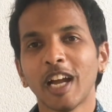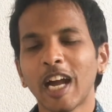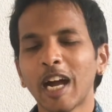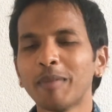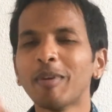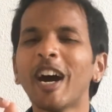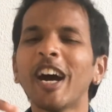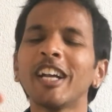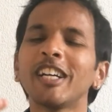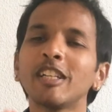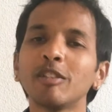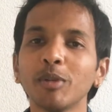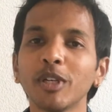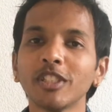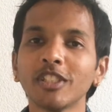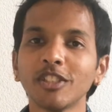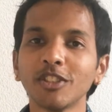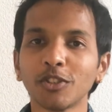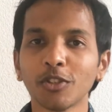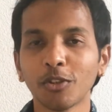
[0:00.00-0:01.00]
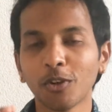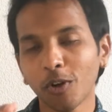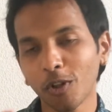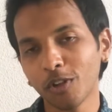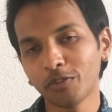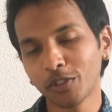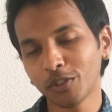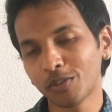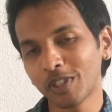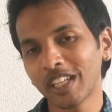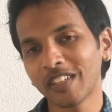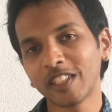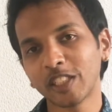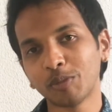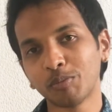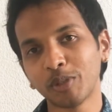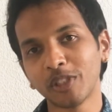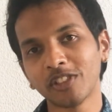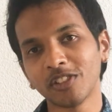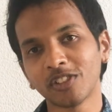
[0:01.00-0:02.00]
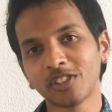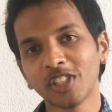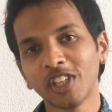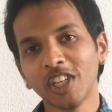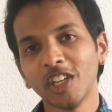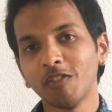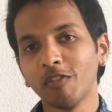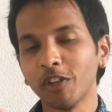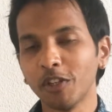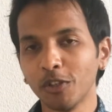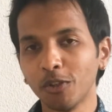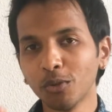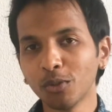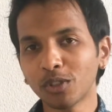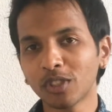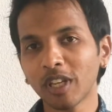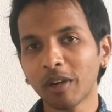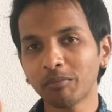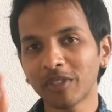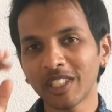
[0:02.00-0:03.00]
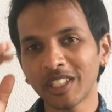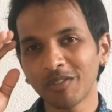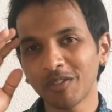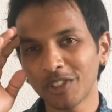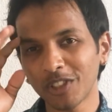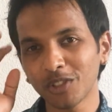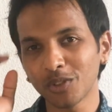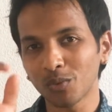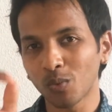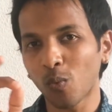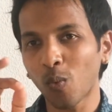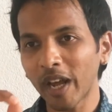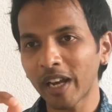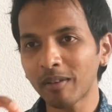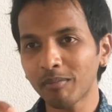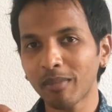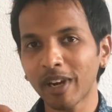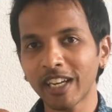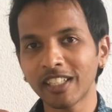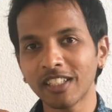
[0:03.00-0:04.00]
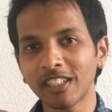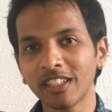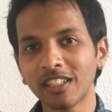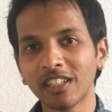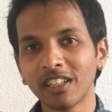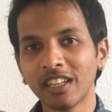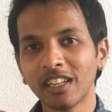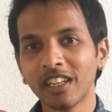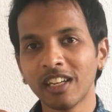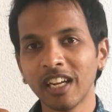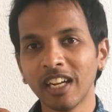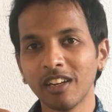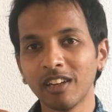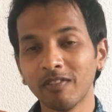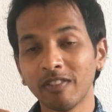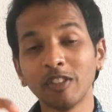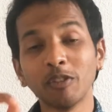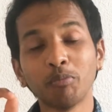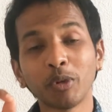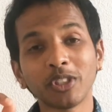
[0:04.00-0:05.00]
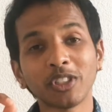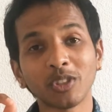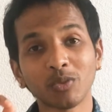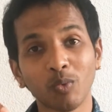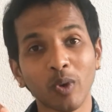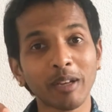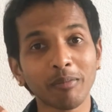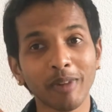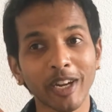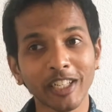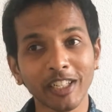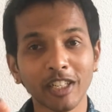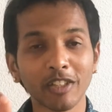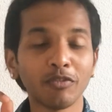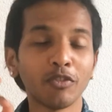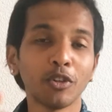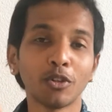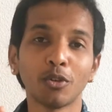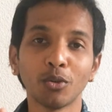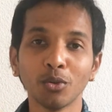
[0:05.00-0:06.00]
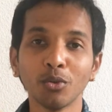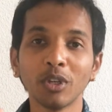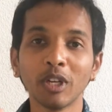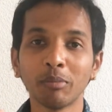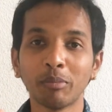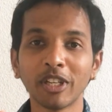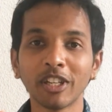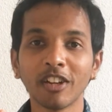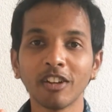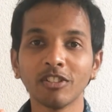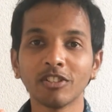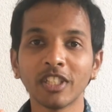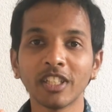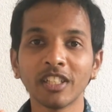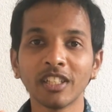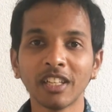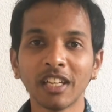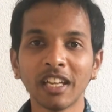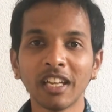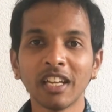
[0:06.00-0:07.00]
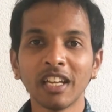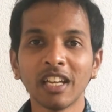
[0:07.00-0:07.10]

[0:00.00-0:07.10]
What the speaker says: I'm 100% sure all of you would have experienced when you do something with this when you put this one-minded effort to doing a particular thing,